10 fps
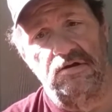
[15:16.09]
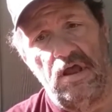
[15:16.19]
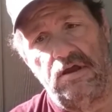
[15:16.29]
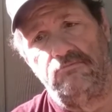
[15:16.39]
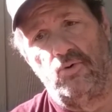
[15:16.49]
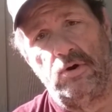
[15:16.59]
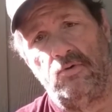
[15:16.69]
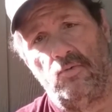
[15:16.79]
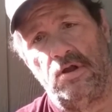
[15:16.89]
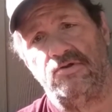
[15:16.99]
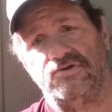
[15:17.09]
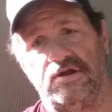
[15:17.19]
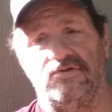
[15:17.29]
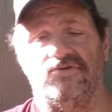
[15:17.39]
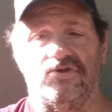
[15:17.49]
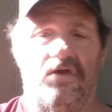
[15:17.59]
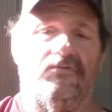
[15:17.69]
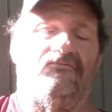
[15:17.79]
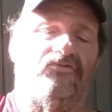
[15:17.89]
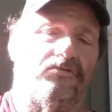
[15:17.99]

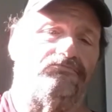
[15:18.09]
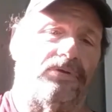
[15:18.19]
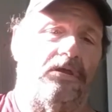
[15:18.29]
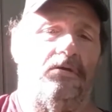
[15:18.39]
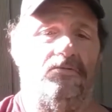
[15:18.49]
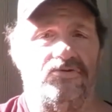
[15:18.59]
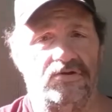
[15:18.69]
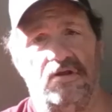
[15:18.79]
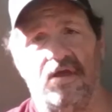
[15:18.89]
9.167 foot-pounds.